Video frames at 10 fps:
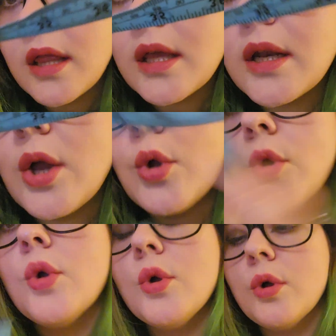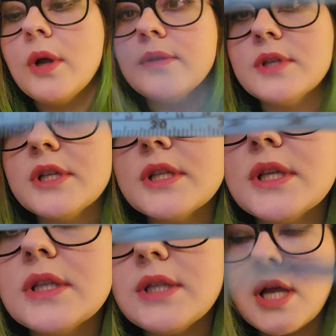And then
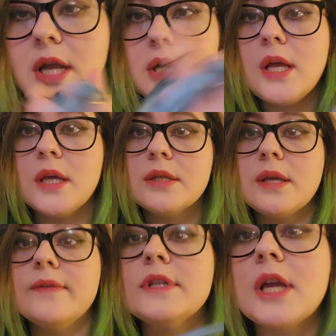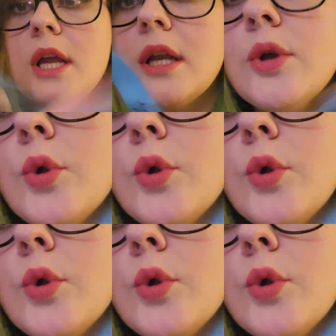sixteen, seventeen.